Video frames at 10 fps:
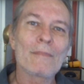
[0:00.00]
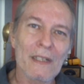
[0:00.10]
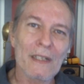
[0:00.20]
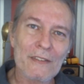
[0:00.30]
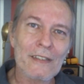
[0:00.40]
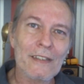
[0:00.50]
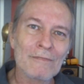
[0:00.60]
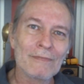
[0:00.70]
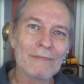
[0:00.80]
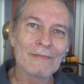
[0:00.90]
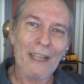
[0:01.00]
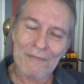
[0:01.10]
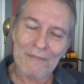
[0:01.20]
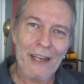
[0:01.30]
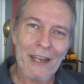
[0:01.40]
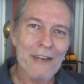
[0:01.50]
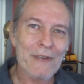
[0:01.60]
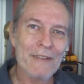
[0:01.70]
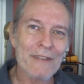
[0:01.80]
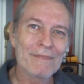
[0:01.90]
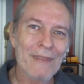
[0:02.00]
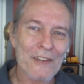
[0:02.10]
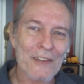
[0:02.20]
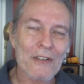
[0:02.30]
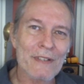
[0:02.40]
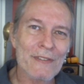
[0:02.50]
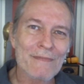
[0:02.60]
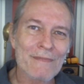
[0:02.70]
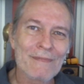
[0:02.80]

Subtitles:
But yeah, anyway, as always,